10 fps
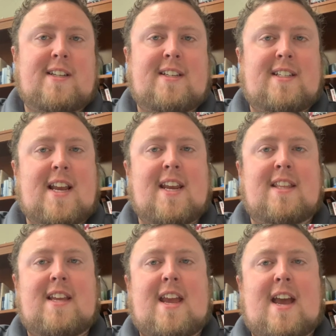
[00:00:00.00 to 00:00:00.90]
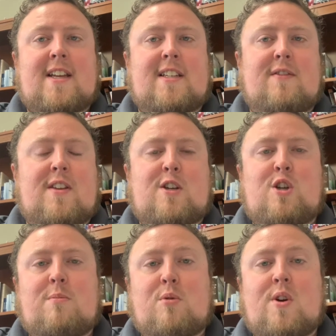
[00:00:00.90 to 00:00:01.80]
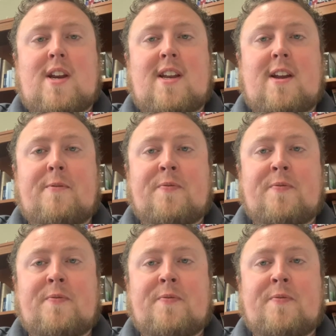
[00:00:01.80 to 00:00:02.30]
And second, they ask if they should bring